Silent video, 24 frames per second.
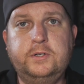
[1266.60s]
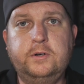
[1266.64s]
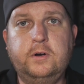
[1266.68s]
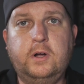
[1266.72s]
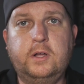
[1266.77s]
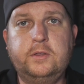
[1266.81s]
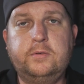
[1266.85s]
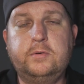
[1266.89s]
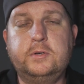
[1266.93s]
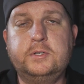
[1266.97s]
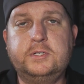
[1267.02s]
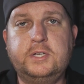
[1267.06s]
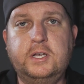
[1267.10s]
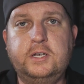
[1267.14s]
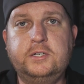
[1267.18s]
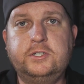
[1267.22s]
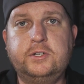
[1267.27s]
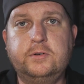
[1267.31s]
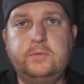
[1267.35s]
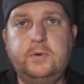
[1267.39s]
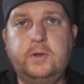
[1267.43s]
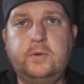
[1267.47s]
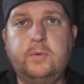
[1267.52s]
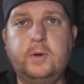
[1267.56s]
your
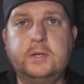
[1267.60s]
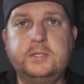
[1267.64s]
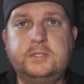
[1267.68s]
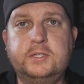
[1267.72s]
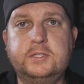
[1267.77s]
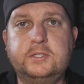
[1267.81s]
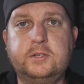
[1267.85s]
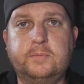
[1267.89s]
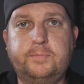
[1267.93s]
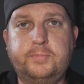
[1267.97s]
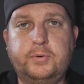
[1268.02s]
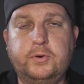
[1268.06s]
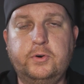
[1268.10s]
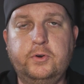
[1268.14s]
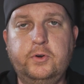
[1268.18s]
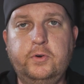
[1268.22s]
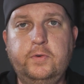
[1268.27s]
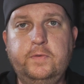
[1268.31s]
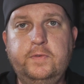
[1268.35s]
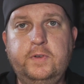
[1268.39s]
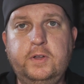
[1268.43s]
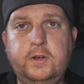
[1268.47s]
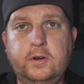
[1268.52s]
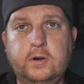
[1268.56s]
authorization request is
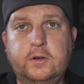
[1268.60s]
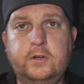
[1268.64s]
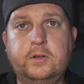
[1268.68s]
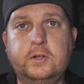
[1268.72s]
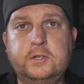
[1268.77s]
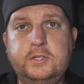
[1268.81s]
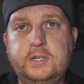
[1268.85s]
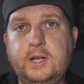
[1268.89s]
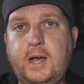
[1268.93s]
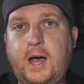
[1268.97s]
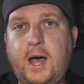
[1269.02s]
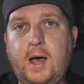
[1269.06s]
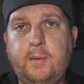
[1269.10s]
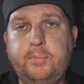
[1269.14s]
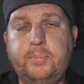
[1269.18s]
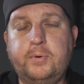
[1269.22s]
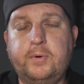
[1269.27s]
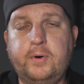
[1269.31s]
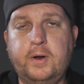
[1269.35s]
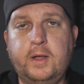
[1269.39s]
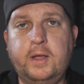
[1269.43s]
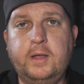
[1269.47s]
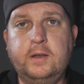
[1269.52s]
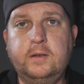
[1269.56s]
approved, you're good to
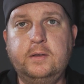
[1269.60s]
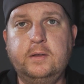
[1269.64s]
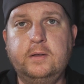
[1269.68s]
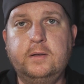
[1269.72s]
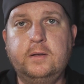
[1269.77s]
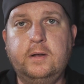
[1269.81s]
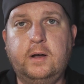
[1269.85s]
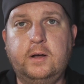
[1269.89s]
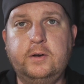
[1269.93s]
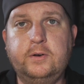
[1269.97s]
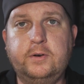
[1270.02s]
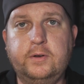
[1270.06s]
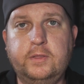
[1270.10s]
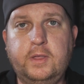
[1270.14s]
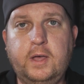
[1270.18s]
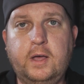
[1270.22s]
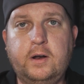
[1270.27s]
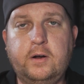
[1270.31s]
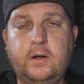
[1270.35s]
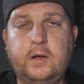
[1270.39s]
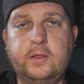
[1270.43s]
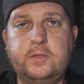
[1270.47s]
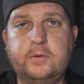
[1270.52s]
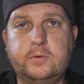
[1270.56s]
operate under that
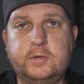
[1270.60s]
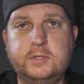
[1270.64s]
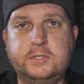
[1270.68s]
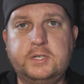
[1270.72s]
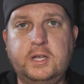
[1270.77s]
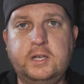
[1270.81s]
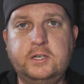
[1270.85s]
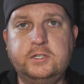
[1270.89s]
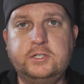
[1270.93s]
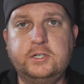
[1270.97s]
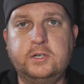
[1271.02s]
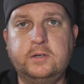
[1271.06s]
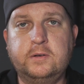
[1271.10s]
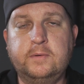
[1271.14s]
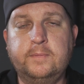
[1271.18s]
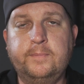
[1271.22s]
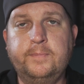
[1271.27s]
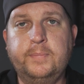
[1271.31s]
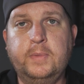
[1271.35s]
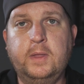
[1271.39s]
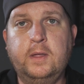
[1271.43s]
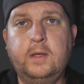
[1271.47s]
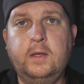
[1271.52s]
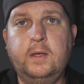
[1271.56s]
authorization.
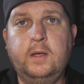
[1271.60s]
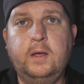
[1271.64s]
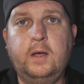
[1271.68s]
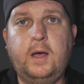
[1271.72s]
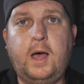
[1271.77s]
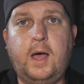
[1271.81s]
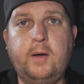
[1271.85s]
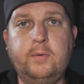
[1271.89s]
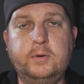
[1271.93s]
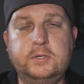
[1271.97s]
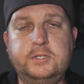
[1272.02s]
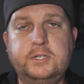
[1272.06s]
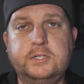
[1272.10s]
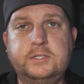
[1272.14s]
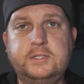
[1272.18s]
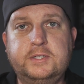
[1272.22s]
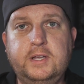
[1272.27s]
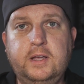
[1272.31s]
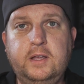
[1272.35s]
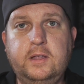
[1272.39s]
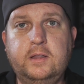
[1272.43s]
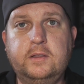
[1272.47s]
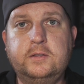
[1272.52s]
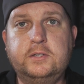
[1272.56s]
I would just
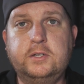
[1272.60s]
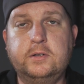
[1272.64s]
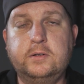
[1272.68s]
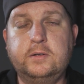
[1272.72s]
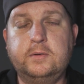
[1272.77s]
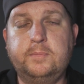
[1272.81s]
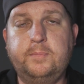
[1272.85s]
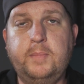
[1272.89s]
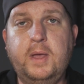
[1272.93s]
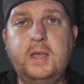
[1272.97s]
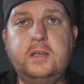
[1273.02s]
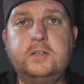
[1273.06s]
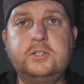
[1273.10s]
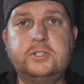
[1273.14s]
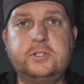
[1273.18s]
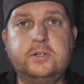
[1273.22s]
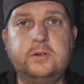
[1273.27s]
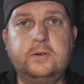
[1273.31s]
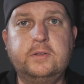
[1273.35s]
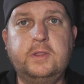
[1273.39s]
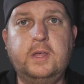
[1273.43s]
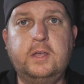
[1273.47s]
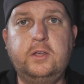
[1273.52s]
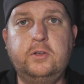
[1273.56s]
say to make
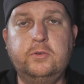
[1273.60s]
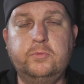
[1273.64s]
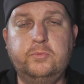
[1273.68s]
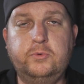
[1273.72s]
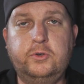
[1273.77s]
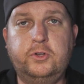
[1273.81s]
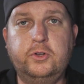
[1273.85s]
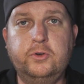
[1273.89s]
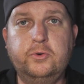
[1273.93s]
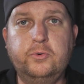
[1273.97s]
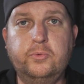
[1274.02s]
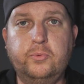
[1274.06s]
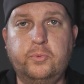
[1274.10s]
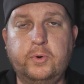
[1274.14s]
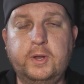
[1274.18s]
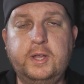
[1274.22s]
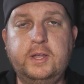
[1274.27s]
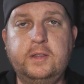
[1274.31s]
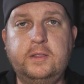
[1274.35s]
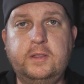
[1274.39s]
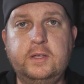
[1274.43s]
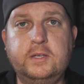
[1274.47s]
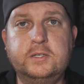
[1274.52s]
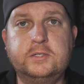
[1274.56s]
sure that you do
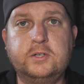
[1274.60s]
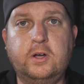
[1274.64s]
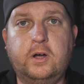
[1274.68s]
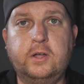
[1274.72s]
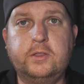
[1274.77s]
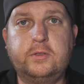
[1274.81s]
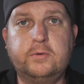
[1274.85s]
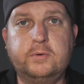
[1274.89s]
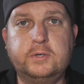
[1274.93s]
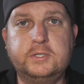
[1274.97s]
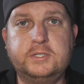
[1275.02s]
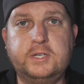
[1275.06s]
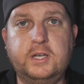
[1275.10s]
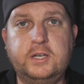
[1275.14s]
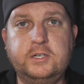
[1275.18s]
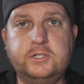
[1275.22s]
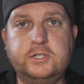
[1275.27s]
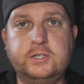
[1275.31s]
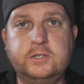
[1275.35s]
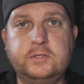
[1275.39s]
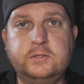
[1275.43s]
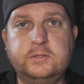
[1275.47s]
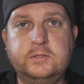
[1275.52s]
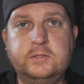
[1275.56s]
read these
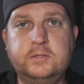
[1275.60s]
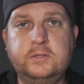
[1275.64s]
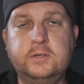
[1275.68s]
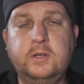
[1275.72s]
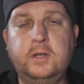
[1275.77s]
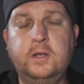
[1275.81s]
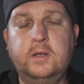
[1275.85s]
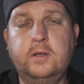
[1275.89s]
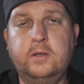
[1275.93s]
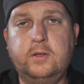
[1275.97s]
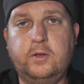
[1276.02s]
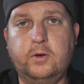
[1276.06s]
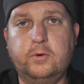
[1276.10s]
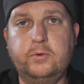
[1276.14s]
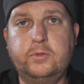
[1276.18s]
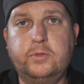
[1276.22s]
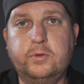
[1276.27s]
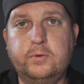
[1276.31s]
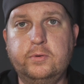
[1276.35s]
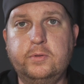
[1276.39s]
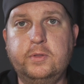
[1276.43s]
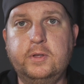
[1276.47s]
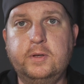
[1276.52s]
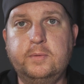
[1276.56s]
authorizations, go
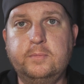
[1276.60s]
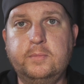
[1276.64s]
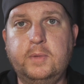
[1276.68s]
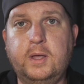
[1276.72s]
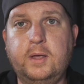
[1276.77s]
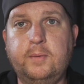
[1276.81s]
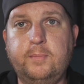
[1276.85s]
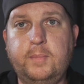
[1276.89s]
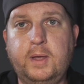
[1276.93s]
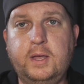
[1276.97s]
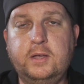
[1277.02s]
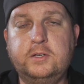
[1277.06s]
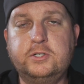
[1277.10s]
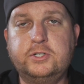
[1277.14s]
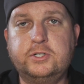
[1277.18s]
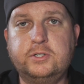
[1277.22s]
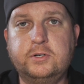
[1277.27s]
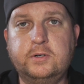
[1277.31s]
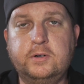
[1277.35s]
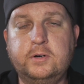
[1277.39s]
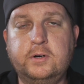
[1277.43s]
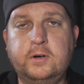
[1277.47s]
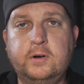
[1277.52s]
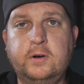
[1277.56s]
through them, and make
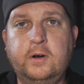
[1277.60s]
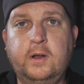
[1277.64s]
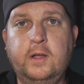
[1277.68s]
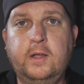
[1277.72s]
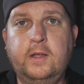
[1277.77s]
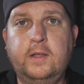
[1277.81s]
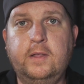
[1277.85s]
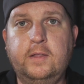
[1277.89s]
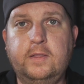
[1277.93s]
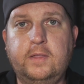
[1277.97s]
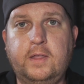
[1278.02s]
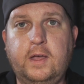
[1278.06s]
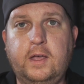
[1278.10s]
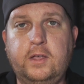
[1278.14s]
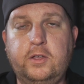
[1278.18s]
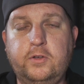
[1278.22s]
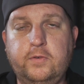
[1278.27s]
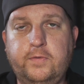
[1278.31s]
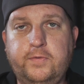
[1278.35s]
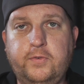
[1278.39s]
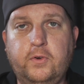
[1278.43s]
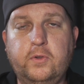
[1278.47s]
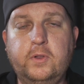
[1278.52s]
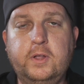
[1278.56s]
sure that
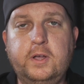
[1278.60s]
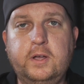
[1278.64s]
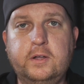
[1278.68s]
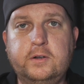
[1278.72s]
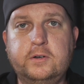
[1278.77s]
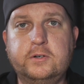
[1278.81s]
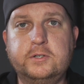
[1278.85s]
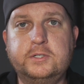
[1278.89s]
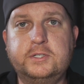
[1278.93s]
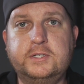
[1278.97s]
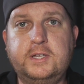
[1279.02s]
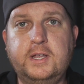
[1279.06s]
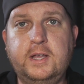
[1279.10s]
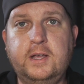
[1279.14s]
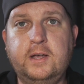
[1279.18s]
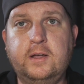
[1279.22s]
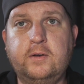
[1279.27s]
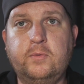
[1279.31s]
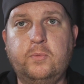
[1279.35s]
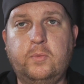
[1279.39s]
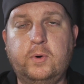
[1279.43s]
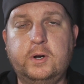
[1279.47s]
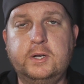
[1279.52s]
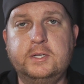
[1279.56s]
you fully
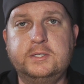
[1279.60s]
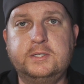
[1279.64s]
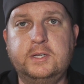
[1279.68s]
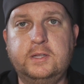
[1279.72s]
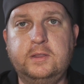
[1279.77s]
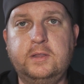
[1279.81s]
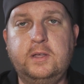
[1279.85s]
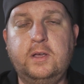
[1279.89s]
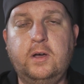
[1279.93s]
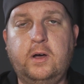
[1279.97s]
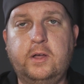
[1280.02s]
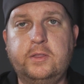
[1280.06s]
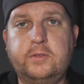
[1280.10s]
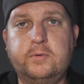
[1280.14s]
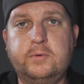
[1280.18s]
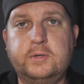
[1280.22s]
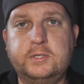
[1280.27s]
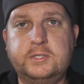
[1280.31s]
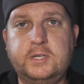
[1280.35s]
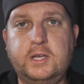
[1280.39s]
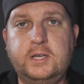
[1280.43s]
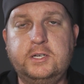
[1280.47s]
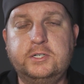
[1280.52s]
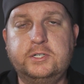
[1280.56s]
understand what is in the
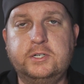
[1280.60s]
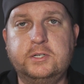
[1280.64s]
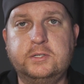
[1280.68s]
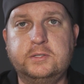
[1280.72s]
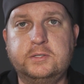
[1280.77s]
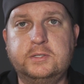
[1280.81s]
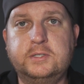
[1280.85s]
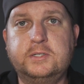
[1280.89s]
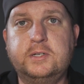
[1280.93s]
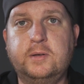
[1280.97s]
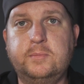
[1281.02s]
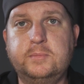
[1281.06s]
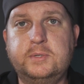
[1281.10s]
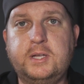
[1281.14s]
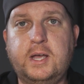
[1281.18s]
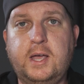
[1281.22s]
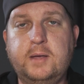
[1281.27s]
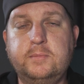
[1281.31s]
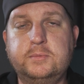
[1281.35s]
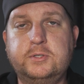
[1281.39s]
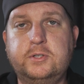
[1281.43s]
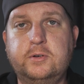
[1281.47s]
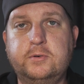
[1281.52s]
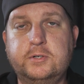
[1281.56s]
authorizations.
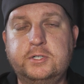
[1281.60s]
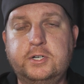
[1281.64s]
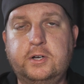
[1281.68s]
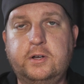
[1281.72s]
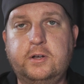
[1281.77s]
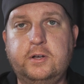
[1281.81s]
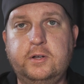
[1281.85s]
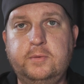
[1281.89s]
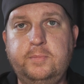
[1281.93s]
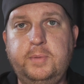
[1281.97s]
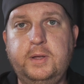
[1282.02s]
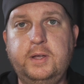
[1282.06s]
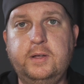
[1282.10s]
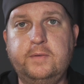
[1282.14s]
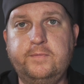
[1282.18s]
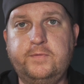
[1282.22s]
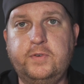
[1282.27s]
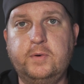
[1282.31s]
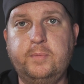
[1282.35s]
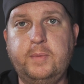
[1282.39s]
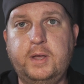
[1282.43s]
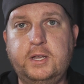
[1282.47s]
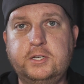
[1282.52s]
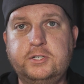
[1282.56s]
Sometimes there could be
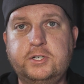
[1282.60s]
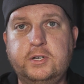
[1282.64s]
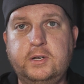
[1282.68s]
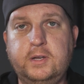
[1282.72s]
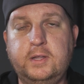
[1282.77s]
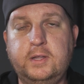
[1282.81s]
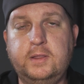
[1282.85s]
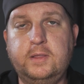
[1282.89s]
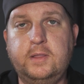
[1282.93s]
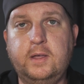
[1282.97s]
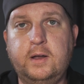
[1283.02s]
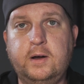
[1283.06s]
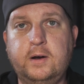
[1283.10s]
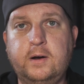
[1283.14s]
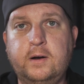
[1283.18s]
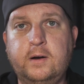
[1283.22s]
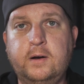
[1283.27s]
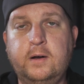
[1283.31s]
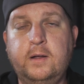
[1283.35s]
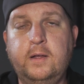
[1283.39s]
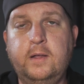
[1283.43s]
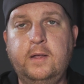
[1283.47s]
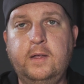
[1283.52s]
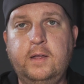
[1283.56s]
information in
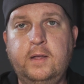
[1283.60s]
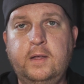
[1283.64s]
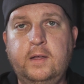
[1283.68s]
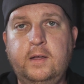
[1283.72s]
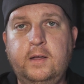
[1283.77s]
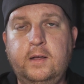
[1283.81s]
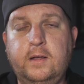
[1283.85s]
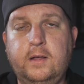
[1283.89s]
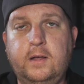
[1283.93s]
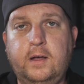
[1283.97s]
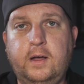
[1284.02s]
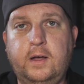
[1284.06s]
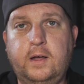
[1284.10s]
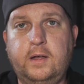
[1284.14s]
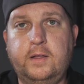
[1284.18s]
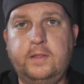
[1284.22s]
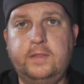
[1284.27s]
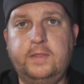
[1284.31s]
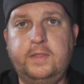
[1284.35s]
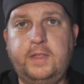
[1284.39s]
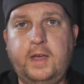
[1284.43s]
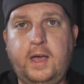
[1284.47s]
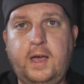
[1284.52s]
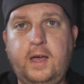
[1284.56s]
there
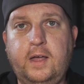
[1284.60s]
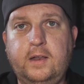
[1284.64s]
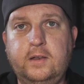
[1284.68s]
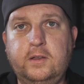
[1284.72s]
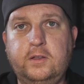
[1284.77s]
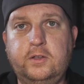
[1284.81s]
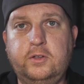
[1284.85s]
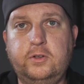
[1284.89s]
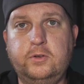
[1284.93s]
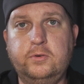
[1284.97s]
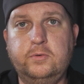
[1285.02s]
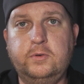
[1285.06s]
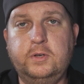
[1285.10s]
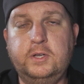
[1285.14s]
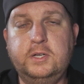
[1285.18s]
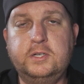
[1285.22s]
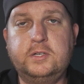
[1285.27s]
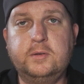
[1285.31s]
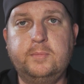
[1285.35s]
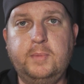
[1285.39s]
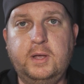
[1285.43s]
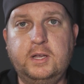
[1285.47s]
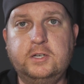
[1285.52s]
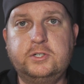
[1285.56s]
that you need
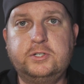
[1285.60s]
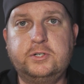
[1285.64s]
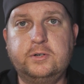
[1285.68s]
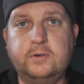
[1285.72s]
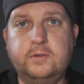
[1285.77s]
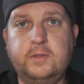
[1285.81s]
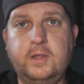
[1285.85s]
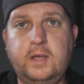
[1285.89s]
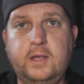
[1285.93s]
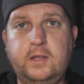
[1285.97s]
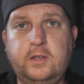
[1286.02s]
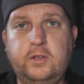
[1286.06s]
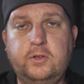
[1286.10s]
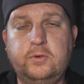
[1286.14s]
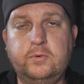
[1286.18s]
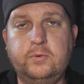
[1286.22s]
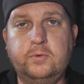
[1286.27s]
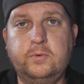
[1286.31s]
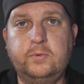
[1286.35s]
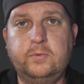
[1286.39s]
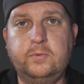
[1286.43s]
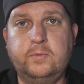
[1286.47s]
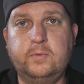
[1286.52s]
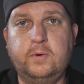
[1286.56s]
to make sure that
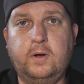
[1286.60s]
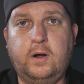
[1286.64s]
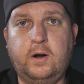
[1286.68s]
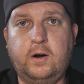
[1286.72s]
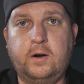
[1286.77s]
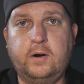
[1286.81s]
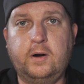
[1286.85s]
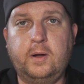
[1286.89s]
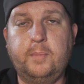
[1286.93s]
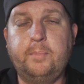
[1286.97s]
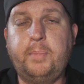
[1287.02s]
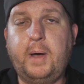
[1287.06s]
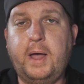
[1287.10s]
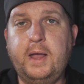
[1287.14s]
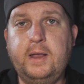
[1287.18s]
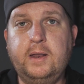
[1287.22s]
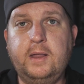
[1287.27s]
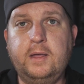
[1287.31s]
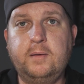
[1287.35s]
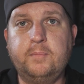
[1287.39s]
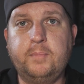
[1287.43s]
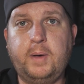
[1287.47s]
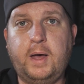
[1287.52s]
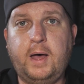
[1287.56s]
you are
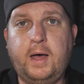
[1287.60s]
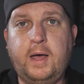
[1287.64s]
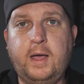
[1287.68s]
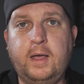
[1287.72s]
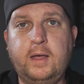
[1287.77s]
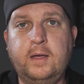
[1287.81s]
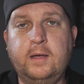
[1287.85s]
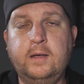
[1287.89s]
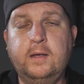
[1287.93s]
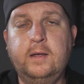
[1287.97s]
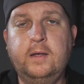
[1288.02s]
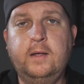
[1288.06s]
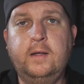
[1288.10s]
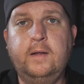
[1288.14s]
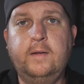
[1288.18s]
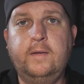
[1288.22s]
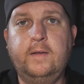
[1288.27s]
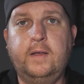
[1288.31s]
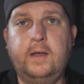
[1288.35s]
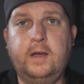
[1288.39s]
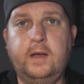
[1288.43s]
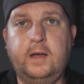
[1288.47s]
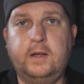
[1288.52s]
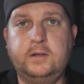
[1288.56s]
abiding by
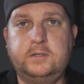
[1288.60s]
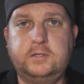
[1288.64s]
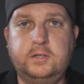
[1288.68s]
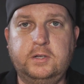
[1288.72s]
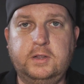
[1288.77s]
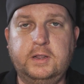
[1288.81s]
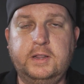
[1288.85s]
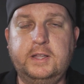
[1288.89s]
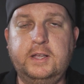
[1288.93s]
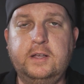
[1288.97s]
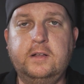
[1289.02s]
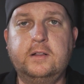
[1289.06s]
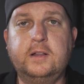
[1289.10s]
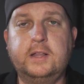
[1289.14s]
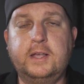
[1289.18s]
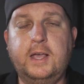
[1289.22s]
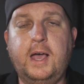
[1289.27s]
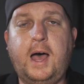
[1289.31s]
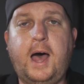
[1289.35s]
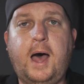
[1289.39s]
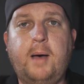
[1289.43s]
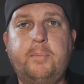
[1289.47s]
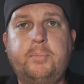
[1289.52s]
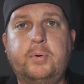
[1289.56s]
to legally
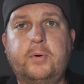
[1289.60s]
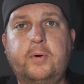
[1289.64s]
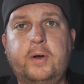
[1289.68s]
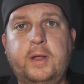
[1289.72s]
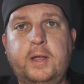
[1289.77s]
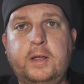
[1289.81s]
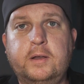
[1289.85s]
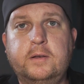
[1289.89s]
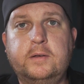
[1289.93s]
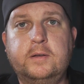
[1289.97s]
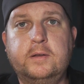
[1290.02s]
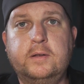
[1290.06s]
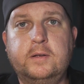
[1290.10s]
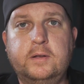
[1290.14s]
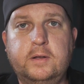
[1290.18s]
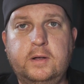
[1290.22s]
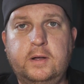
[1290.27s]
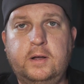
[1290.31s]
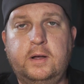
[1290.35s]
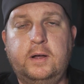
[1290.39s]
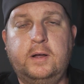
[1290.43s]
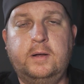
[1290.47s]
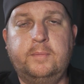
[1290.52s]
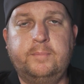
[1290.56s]
operate
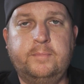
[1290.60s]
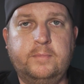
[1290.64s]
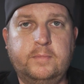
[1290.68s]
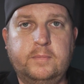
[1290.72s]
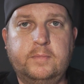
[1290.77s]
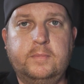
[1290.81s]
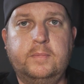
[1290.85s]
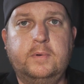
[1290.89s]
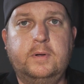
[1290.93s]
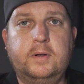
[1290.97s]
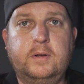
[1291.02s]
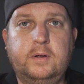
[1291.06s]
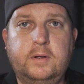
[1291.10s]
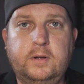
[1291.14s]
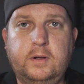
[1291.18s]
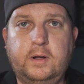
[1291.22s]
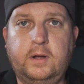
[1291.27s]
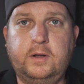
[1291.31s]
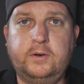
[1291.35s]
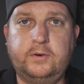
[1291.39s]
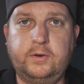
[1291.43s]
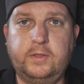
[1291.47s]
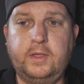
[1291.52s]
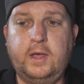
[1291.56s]

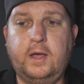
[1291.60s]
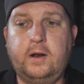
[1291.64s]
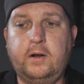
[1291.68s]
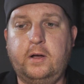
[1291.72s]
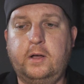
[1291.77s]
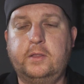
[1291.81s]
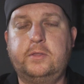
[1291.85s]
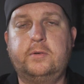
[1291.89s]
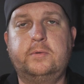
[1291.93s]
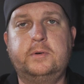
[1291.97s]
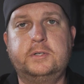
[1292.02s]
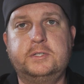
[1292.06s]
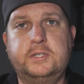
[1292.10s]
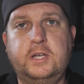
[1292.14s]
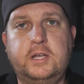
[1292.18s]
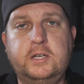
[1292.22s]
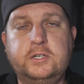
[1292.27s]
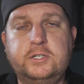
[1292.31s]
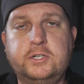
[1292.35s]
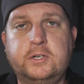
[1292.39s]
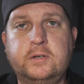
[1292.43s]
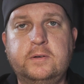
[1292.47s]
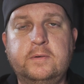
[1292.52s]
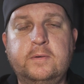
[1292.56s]
under that
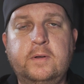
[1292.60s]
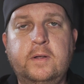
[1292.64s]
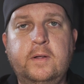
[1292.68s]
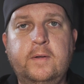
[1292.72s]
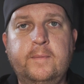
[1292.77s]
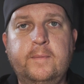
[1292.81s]
authorization.